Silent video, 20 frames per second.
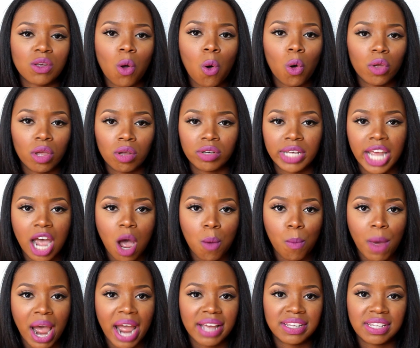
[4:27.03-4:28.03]
oil
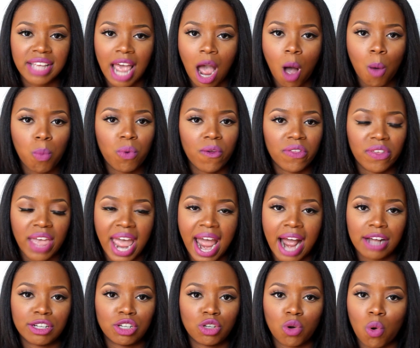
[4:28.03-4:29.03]
down my scalp with
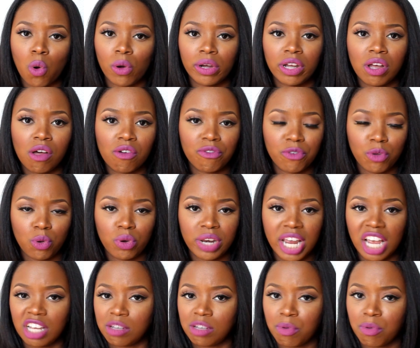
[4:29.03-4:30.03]
castor oil a few
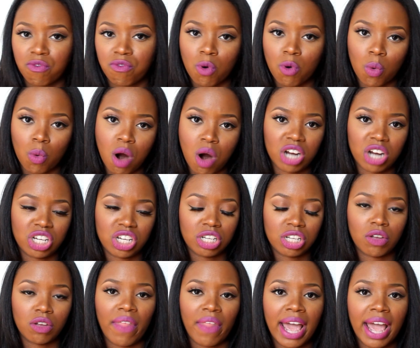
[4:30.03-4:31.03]
days before washing.
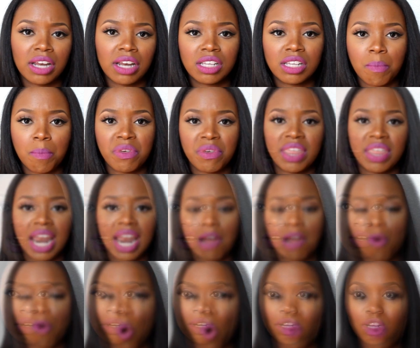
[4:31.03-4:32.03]
So that is something that
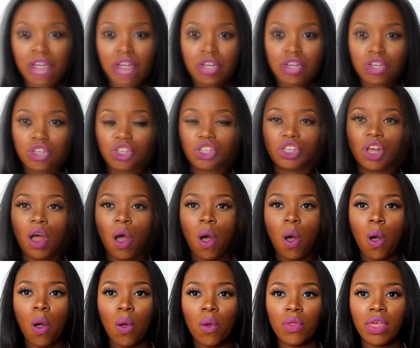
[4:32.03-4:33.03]
I've always done.
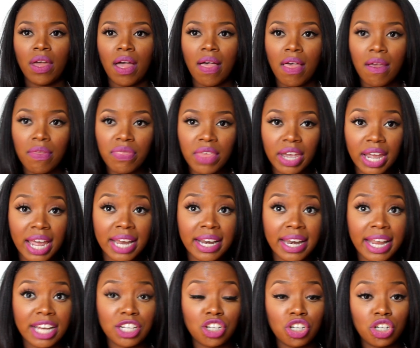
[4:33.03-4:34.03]
So the
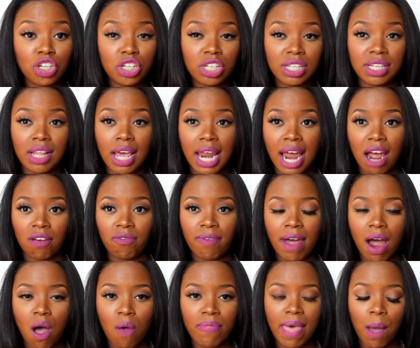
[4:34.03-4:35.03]
conditioners that I
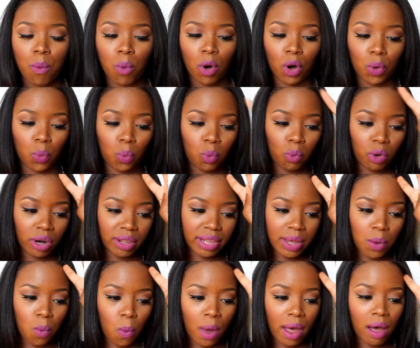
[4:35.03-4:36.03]
found that work
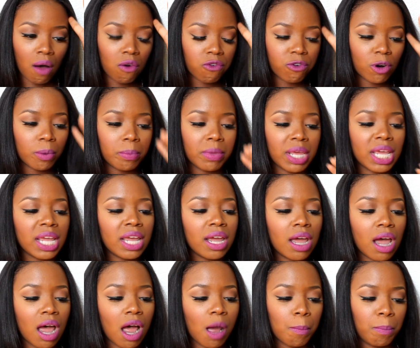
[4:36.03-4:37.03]
really well for me,
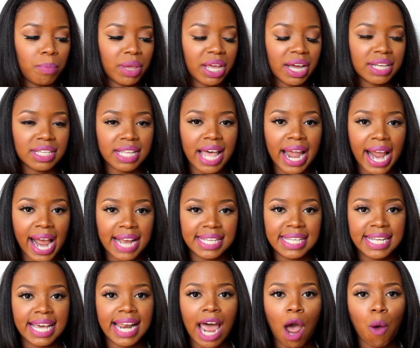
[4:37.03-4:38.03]
because like I
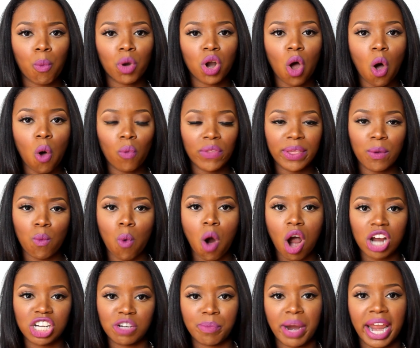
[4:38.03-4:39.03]
said, I would only
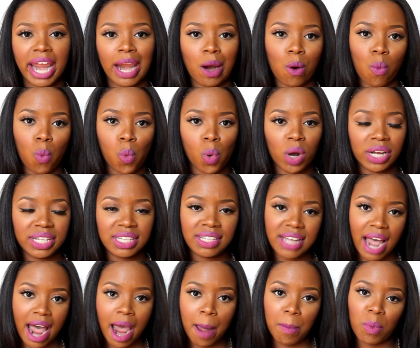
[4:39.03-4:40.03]
wash my hair one
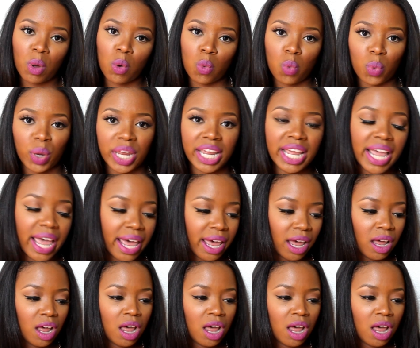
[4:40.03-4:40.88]
time a week